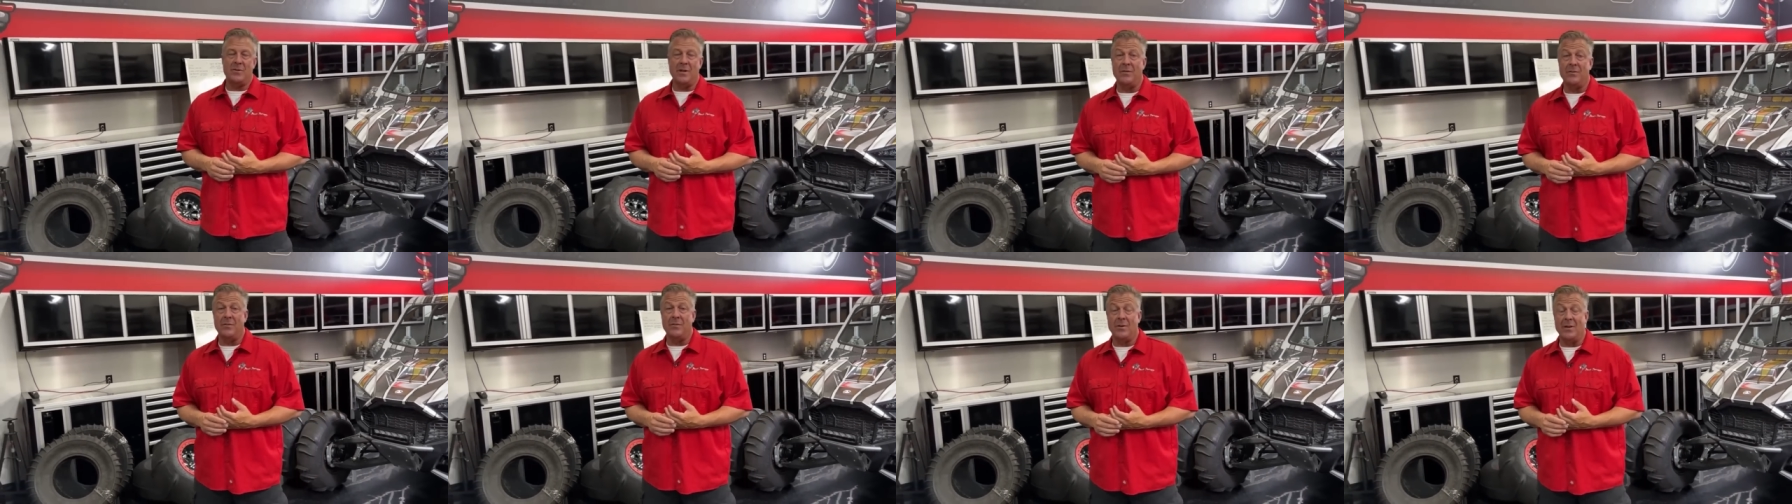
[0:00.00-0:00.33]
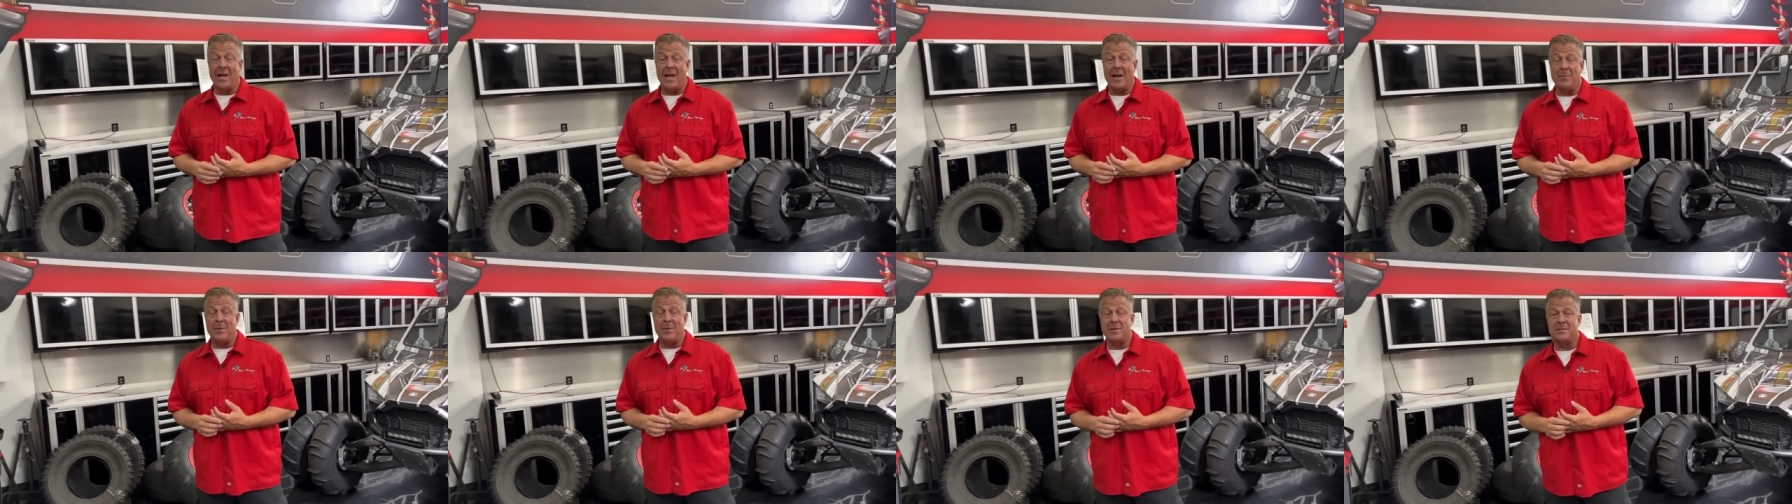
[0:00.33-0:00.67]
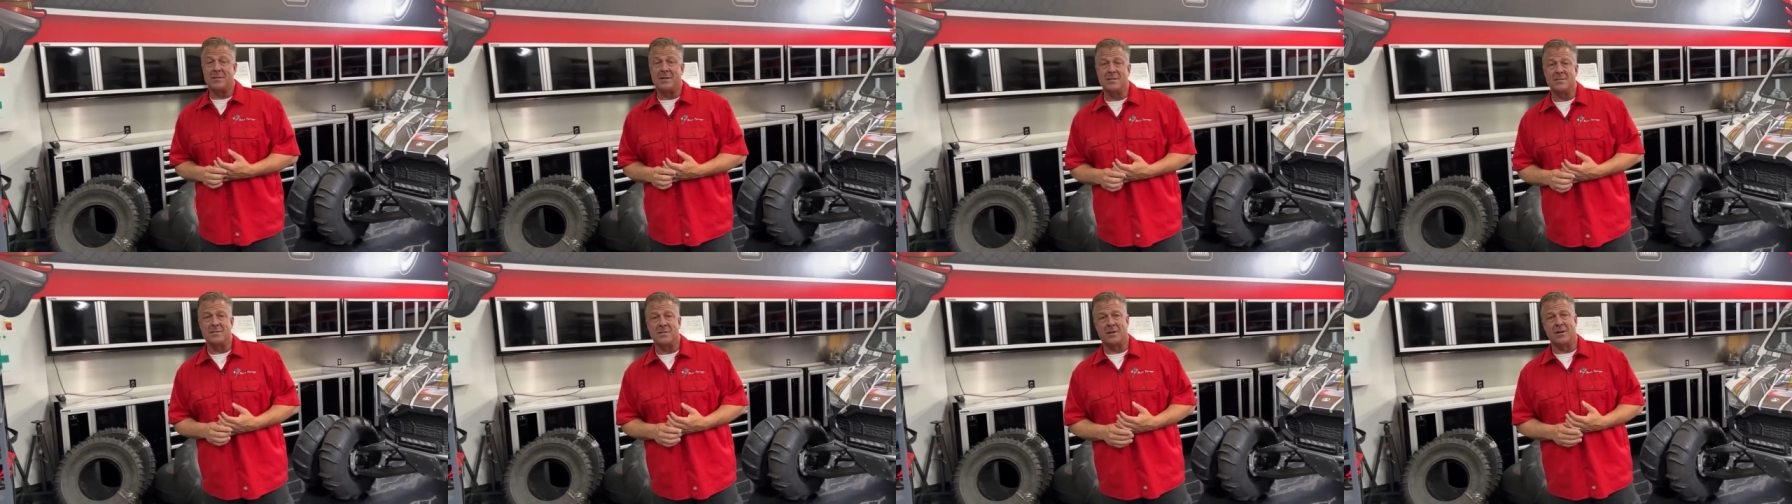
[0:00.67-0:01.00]
in Glamis
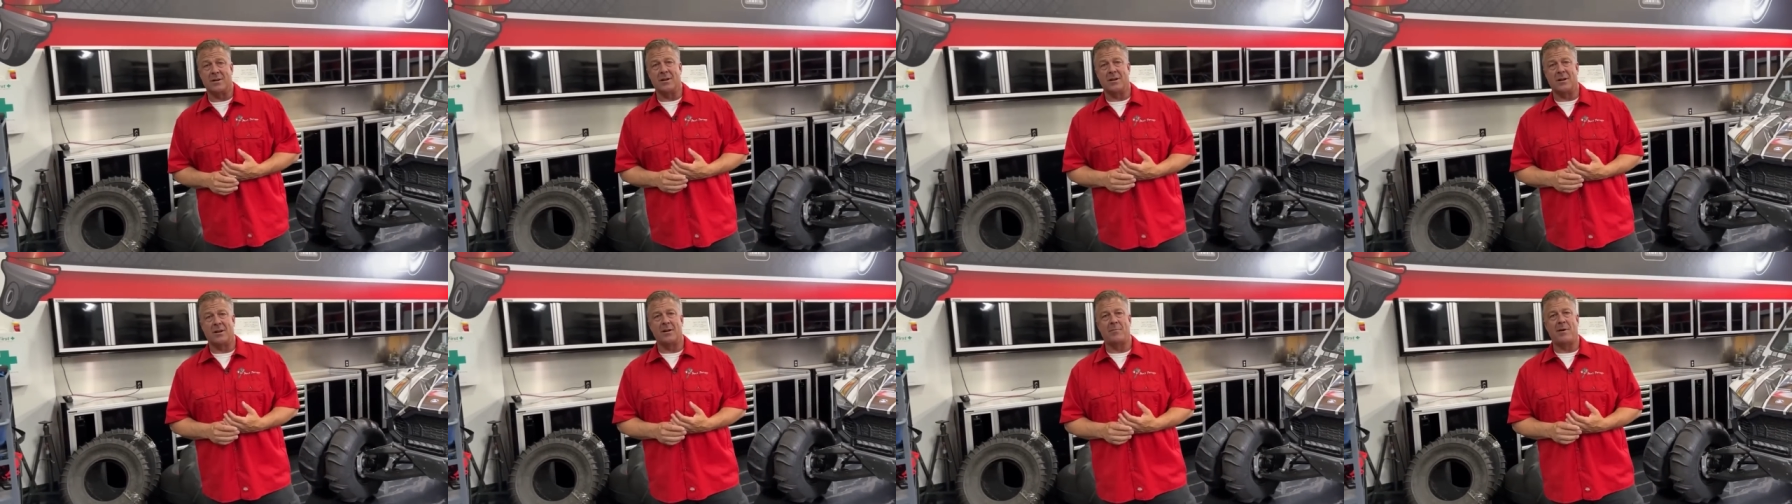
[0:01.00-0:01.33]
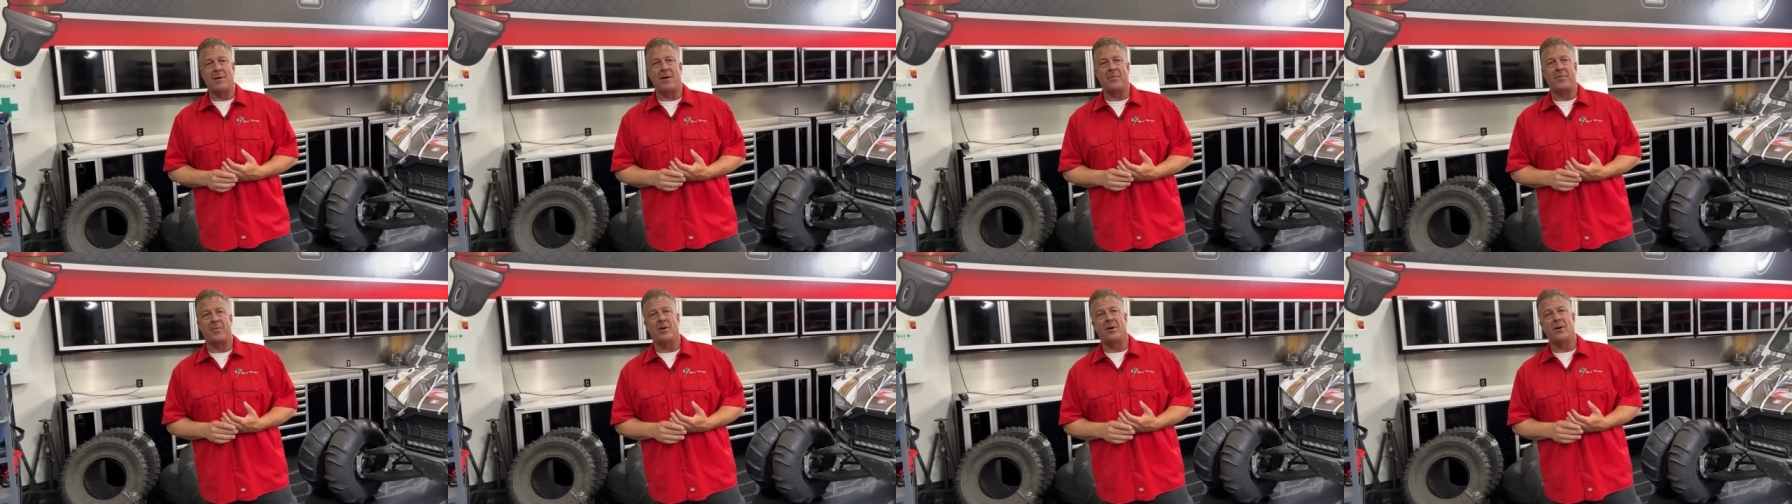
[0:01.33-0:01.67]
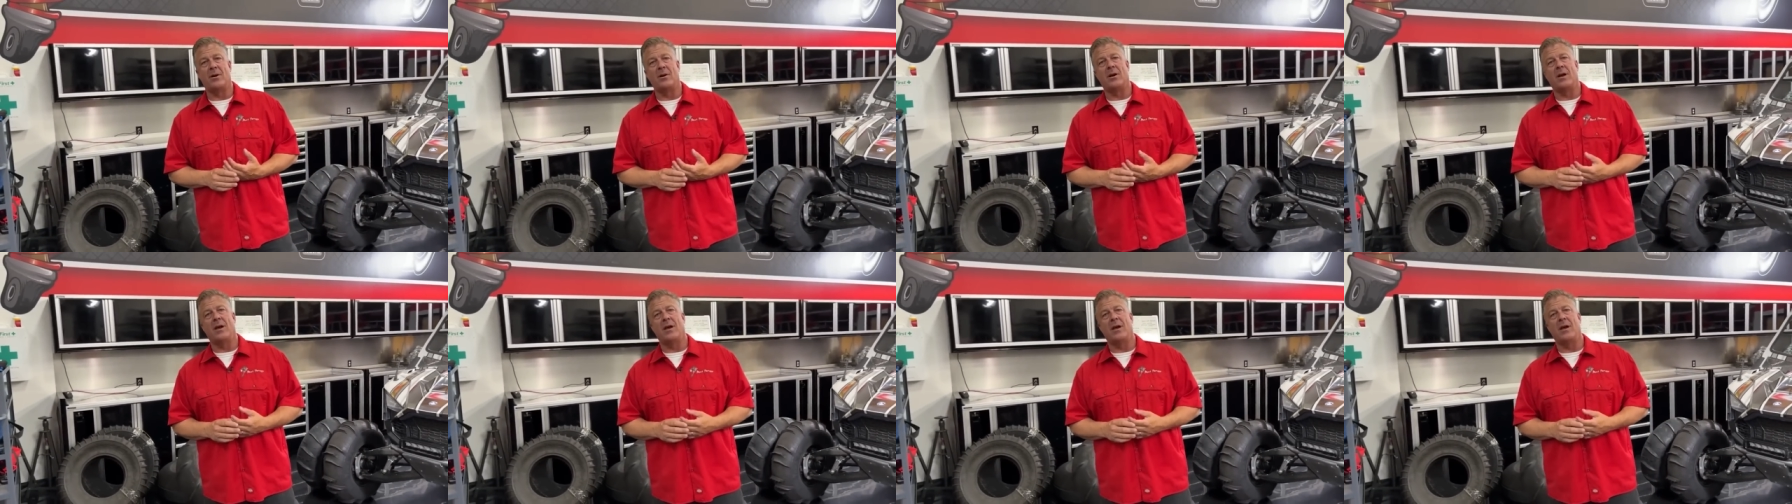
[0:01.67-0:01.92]
because they're going to come out there